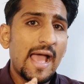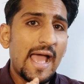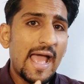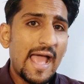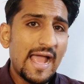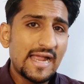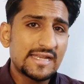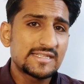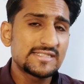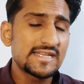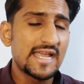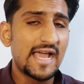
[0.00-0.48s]

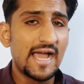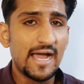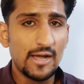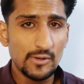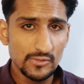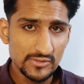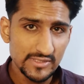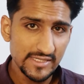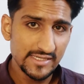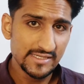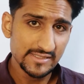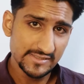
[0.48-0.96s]
act
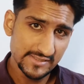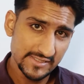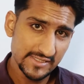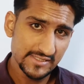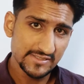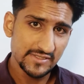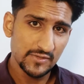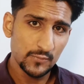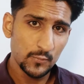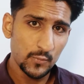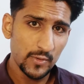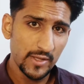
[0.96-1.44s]
out in a
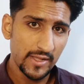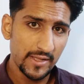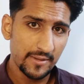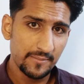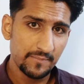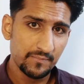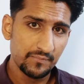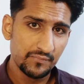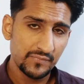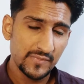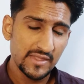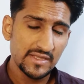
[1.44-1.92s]
certain way.
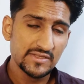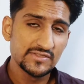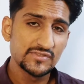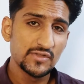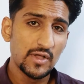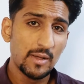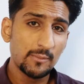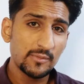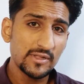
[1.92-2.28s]
So